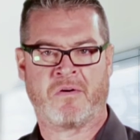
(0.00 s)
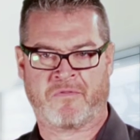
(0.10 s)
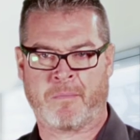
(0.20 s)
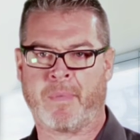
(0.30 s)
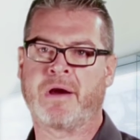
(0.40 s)

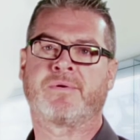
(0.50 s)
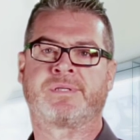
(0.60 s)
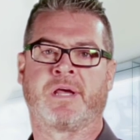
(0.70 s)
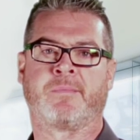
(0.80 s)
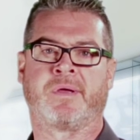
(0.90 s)
from
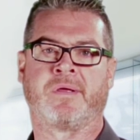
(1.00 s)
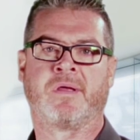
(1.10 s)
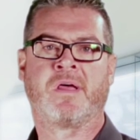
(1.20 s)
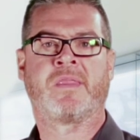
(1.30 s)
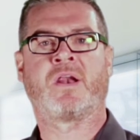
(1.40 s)
Microsemi
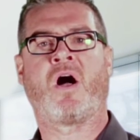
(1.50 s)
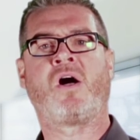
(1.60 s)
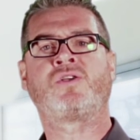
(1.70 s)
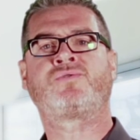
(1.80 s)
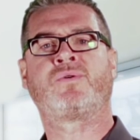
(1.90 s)
that
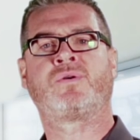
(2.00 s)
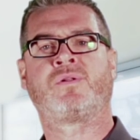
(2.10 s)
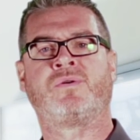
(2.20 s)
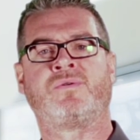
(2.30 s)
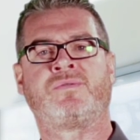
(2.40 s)
also
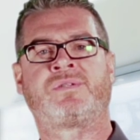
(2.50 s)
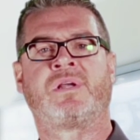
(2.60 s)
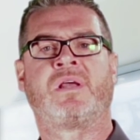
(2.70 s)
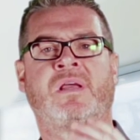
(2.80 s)
includes